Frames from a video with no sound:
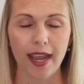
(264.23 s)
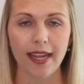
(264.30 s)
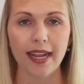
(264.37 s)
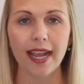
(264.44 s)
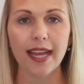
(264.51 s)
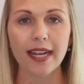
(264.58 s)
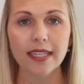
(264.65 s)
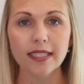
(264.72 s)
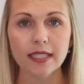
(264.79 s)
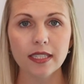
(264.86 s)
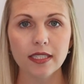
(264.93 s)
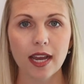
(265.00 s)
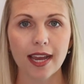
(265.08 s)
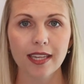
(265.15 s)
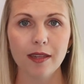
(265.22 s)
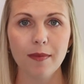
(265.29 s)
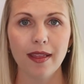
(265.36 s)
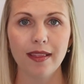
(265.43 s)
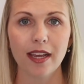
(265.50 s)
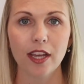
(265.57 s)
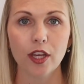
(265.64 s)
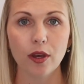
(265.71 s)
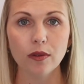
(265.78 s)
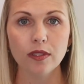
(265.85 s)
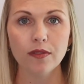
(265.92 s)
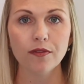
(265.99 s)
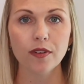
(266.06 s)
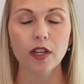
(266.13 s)
And it is the document that goes
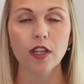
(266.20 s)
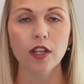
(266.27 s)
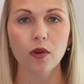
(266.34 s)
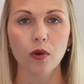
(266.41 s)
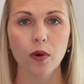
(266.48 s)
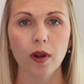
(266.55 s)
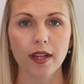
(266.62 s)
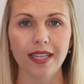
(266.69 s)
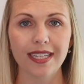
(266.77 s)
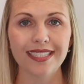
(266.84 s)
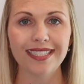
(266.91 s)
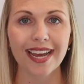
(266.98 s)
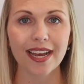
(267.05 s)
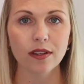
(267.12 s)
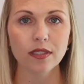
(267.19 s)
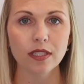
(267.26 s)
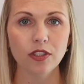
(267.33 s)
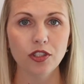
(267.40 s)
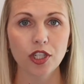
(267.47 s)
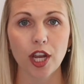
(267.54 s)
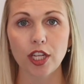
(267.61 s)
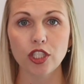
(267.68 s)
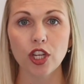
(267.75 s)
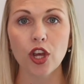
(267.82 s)
in front of the court that tells the judge